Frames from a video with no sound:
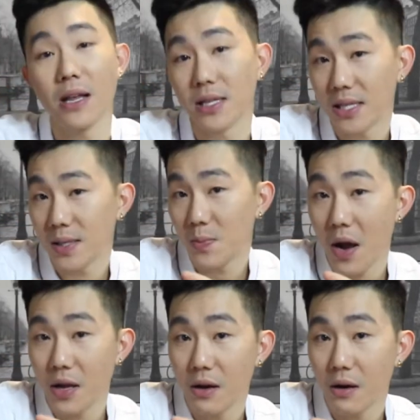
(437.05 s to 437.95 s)

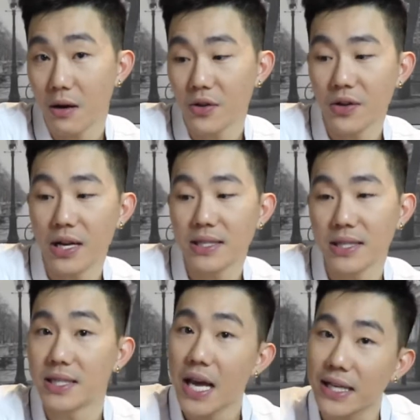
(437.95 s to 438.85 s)
inspire you guys
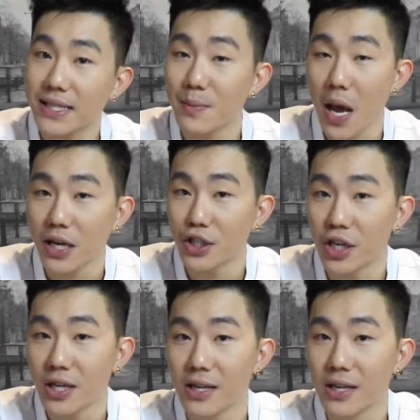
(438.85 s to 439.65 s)
to take some action.